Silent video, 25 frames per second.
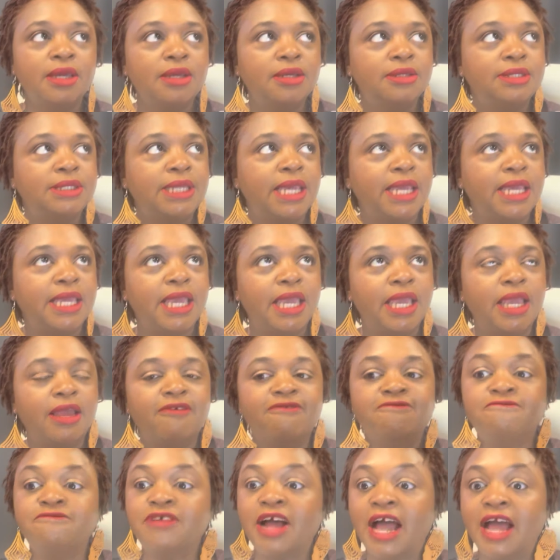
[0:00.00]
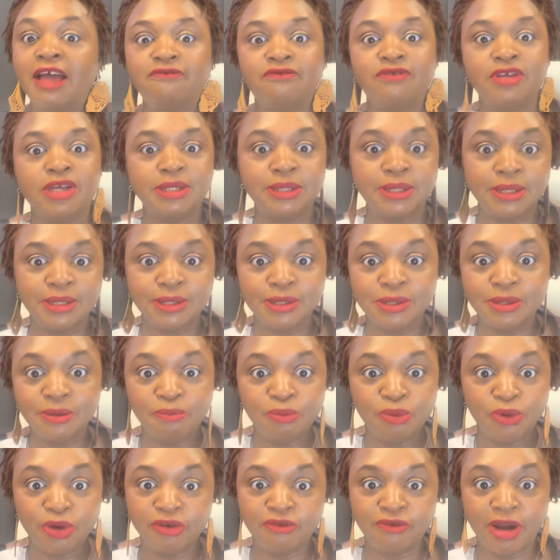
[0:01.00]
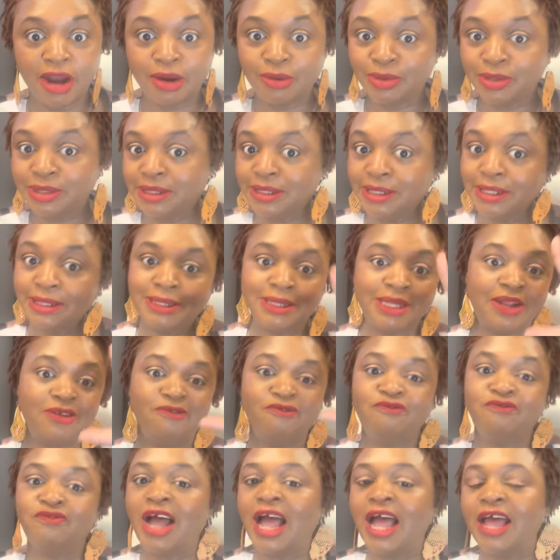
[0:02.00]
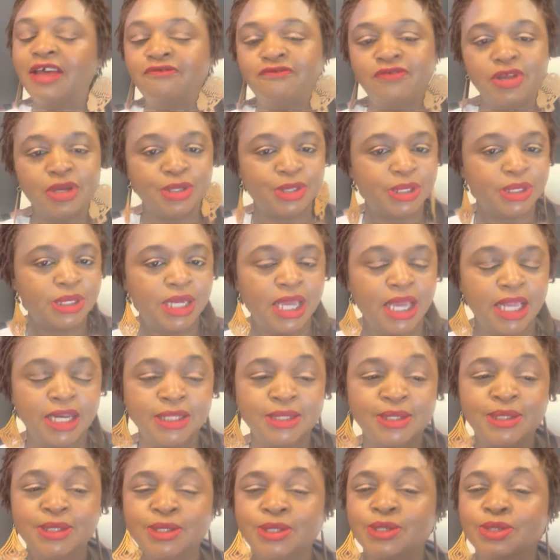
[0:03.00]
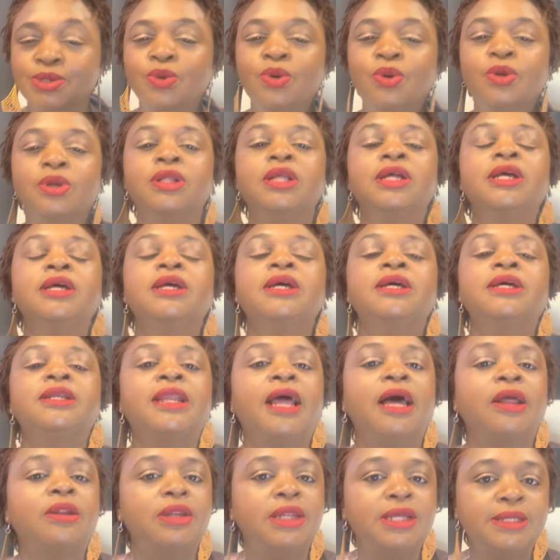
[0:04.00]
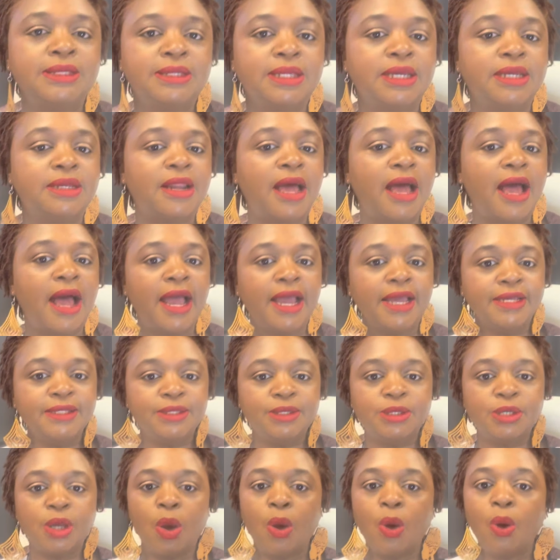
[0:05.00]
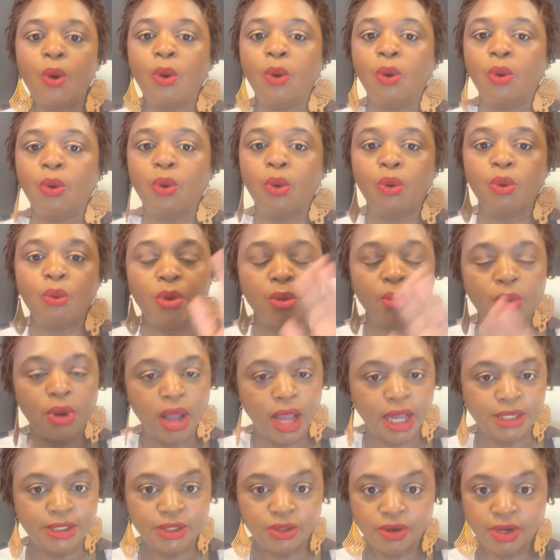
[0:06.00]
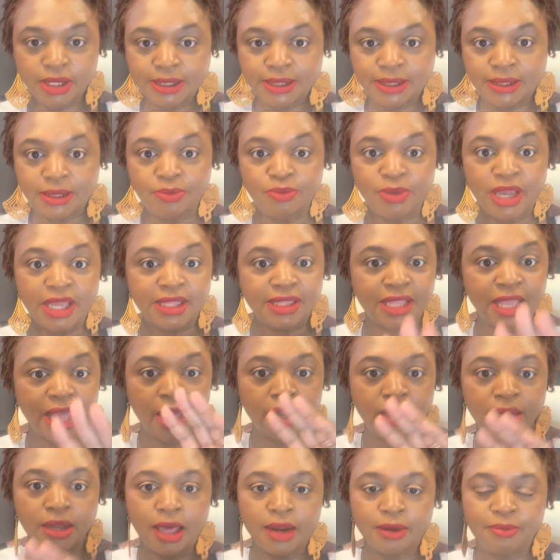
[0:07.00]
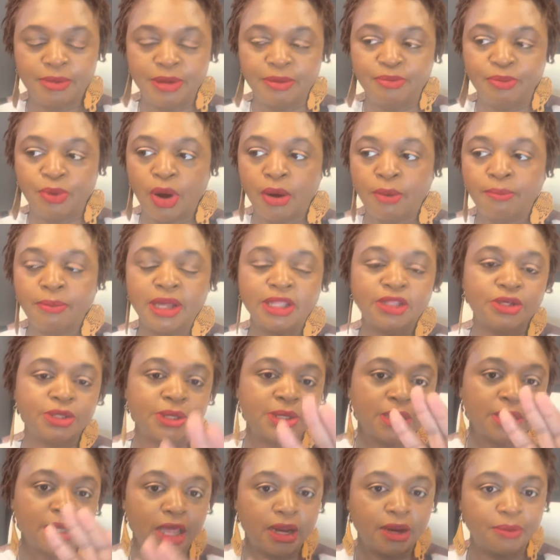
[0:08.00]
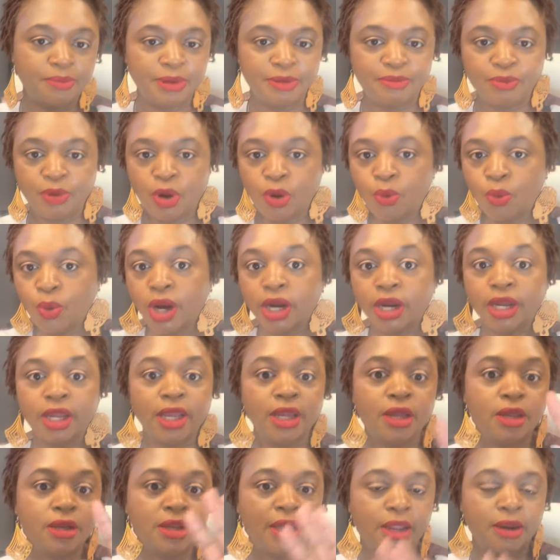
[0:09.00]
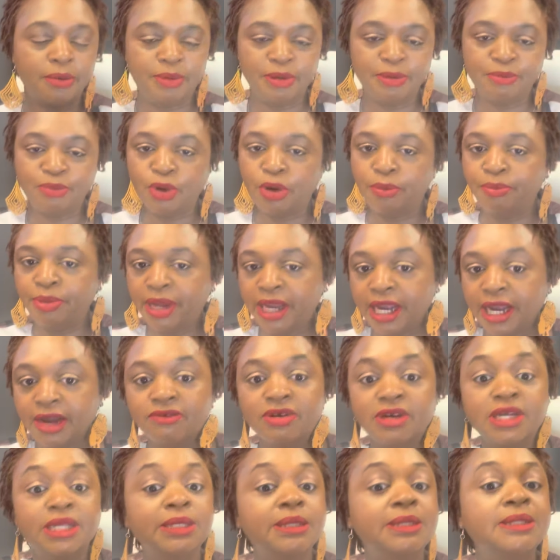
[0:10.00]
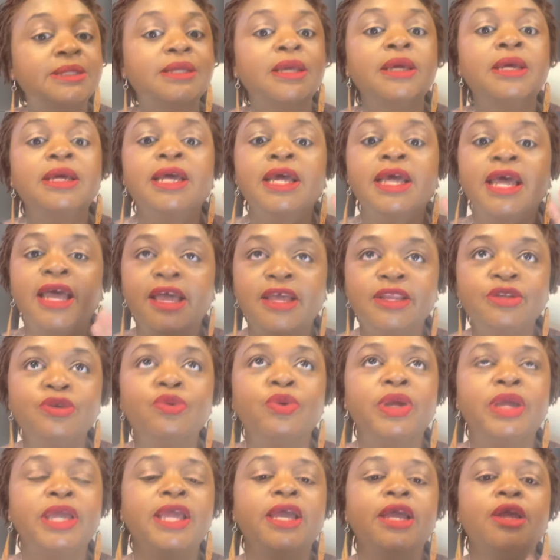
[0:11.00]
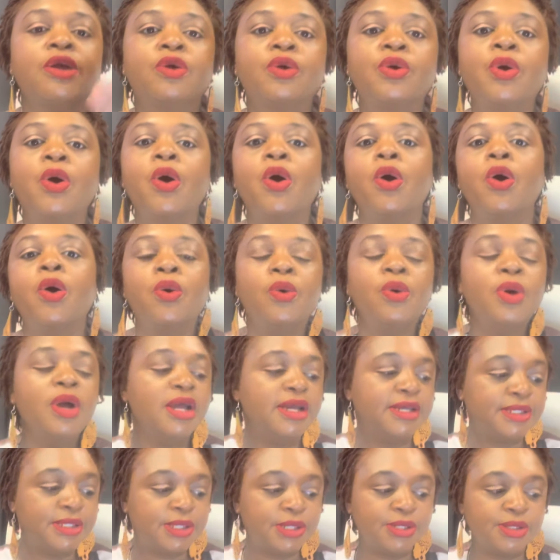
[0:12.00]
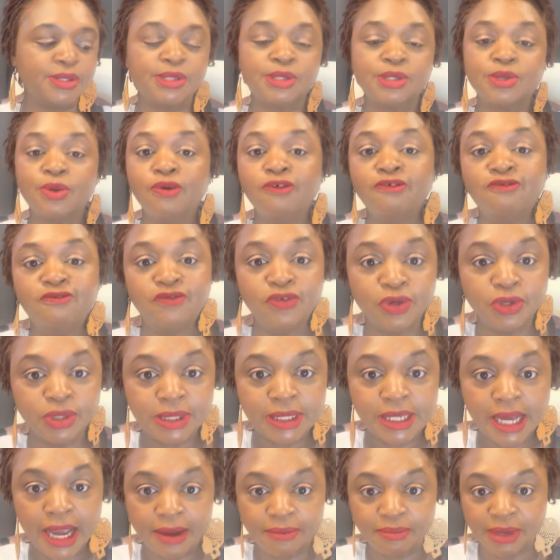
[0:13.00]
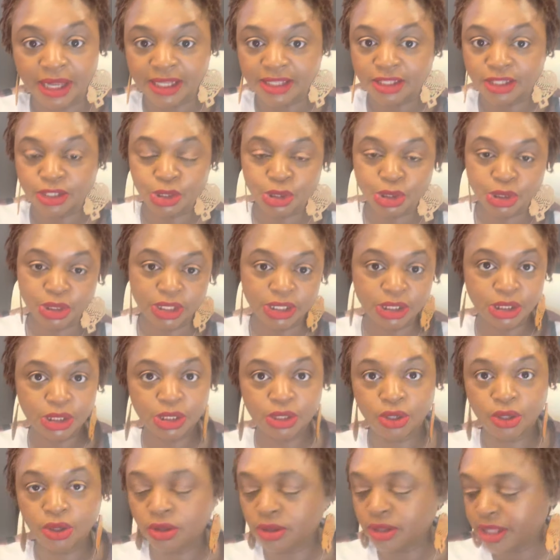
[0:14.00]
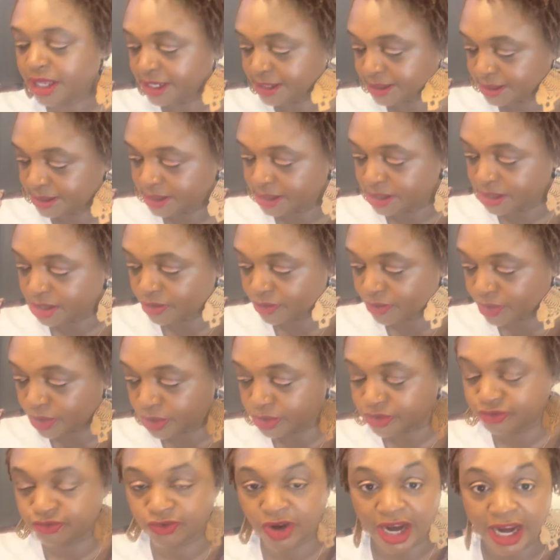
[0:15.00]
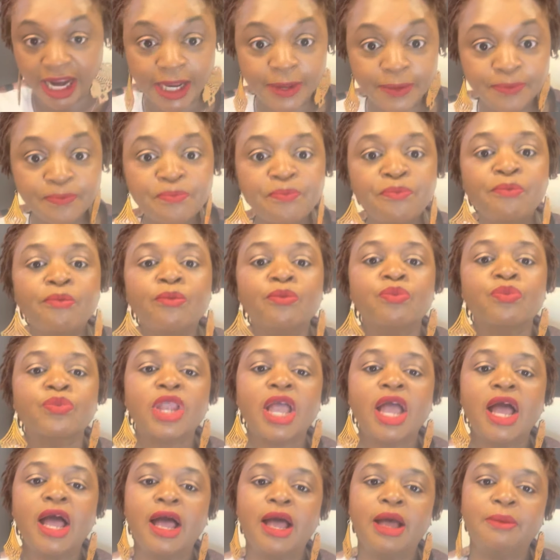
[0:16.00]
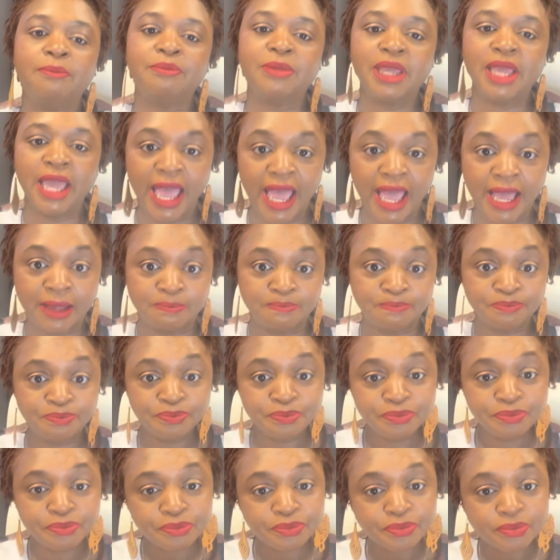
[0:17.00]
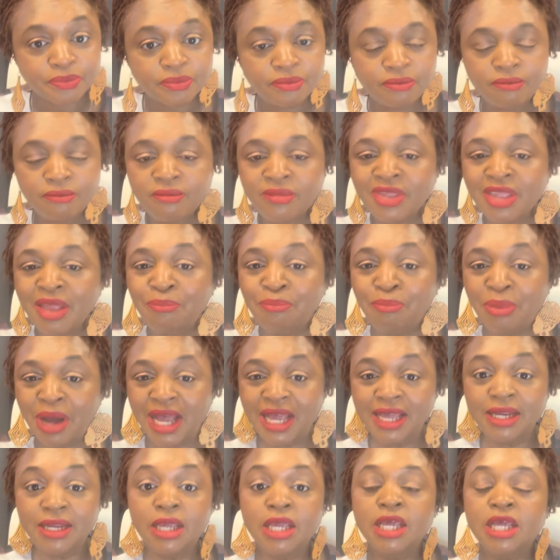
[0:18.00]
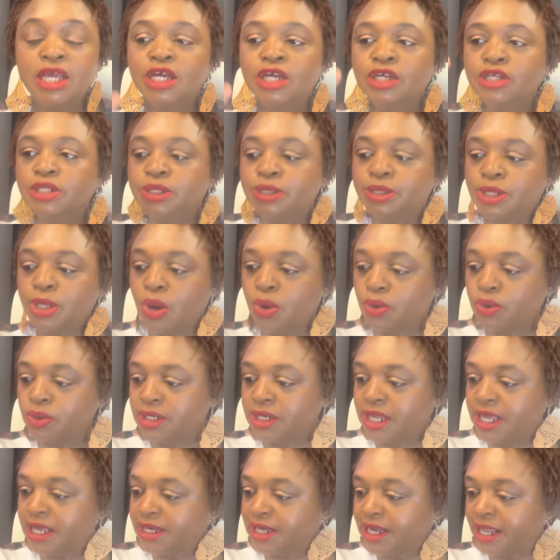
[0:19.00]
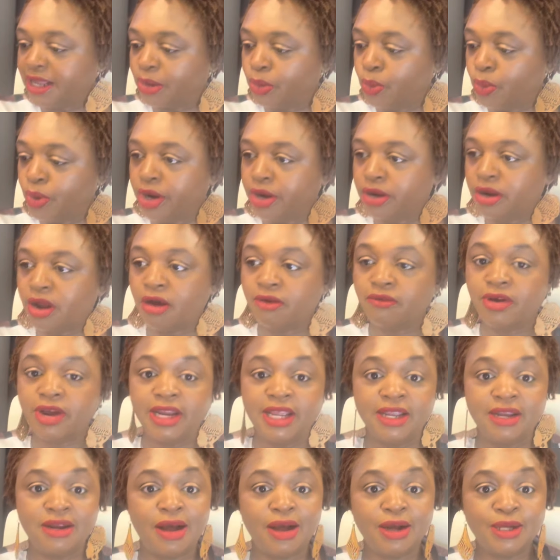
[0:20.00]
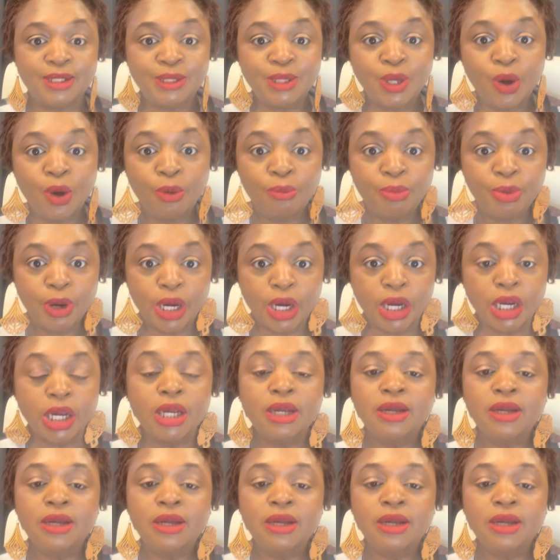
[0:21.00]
taking 5 years to do prerequisites, then 5 years to get into school. Now, listen, I don't underestimate that a lot of people are mothers, a lot of people are working, a lot of people are parents, and you can't go to school full time like the traditional 18-year-old, right? Can. But don't let, like, we're already in October.